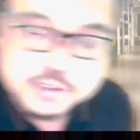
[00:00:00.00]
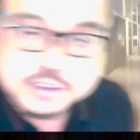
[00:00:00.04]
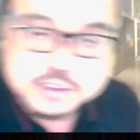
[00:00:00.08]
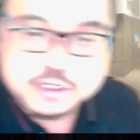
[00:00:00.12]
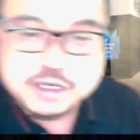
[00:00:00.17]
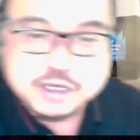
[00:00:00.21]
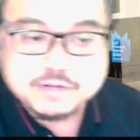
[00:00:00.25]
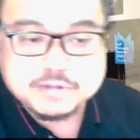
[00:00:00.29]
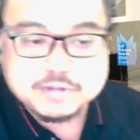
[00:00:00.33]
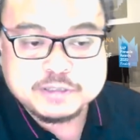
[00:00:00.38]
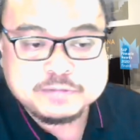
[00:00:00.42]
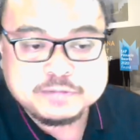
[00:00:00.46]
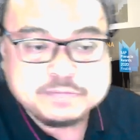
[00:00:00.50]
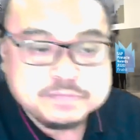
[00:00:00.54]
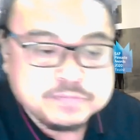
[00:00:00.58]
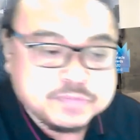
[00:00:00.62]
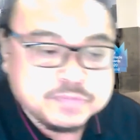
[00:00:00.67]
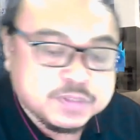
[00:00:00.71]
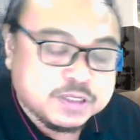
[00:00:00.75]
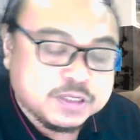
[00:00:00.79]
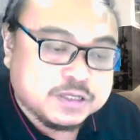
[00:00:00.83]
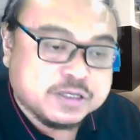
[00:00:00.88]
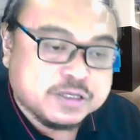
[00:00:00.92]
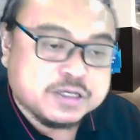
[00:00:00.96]
been given,
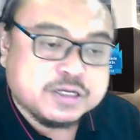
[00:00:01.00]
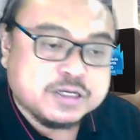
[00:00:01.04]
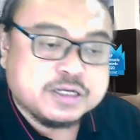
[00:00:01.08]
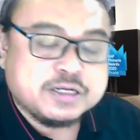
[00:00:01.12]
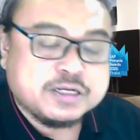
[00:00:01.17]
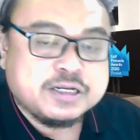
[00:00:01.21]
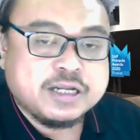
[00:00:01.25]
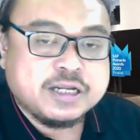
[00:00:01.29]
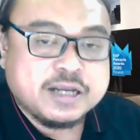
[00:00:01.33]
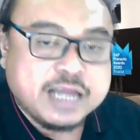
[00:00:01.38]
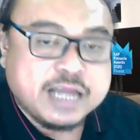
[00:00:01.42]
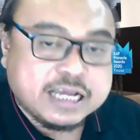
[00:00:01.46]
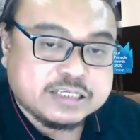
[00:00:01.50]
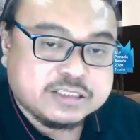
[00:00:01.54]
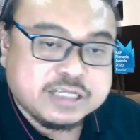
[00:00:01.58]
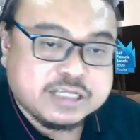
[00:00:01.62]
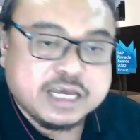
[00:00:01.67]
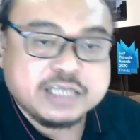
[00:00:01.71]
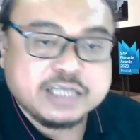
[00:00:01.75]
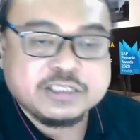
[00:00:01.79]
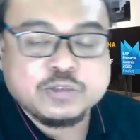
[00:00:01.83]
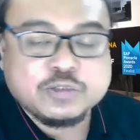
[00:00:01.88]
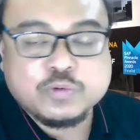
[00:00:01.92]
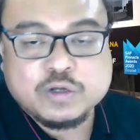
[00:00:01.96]
the next
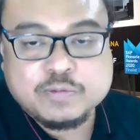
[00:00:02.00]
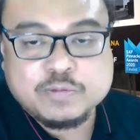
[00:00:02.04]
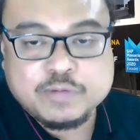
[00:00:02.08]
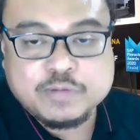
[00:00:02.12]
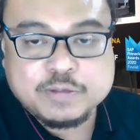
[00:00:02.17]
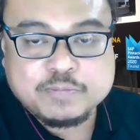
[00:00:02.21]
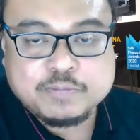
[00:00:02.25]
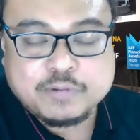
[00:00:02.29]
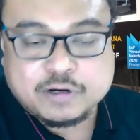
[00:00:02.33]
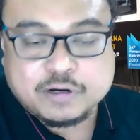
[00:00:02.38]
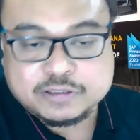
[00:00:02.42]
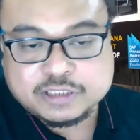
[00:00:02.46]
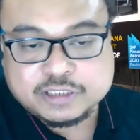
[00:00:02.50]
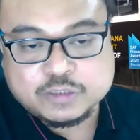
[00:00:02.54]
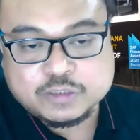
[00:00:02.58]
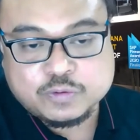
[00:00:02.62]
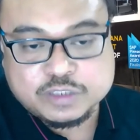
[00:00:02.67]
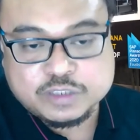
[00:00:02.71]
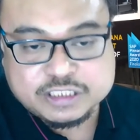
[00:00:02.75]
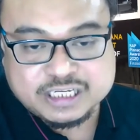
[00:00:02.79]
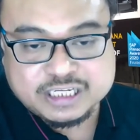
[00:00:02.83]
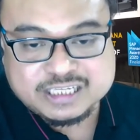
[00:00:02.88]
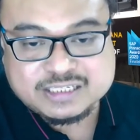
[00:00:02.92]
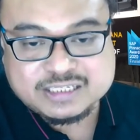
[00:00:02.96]
stage will be processed,
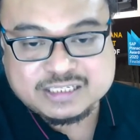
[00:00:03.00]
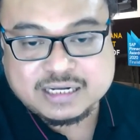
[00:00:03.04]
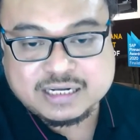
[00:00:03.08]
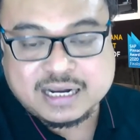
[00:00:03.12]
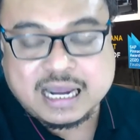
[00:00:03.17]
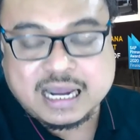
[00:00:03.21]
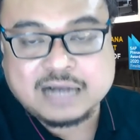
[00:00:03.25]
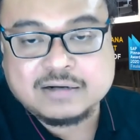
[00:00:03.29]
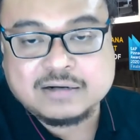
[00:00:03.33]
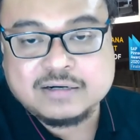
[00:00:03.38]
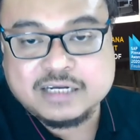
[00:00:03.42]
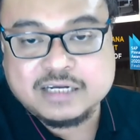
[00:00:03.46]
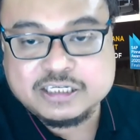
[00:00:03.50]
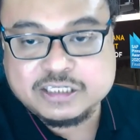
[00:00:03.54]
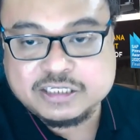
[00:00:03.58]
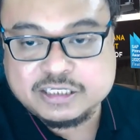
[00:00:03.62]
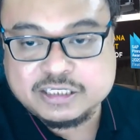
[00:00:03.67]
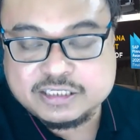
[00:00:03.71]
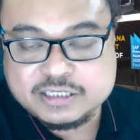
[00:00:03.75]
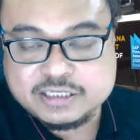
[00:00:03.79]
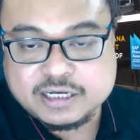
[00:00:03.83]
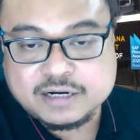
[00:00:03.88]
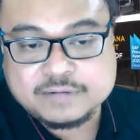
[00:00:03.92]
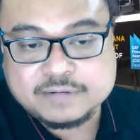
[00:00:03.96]
which is the calculation
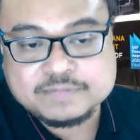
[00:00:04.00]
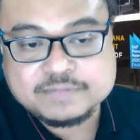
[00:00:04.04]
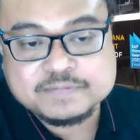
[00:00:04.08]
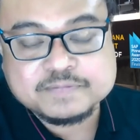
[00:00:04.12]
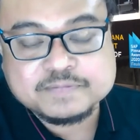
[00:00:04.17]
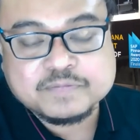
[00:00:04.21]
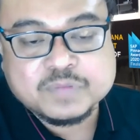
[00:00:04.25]
itself.